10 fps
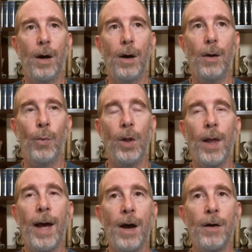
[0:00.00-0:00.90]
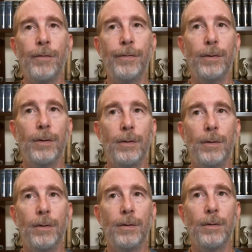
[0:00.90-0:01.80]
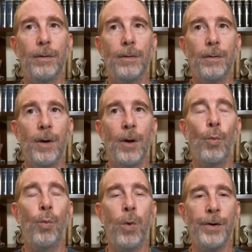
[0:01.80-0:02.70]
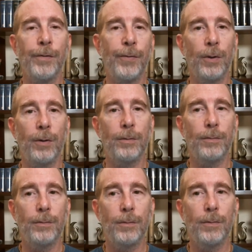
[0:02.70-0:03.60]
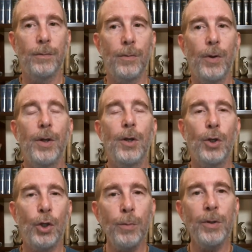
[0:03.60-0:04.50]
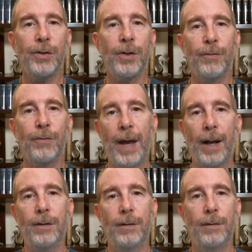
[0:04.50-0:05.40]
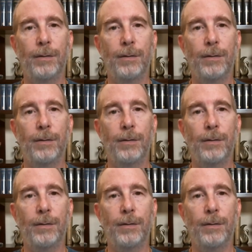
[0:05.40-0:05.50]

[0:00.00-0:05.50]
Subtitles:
will have a wonderful cumulative effect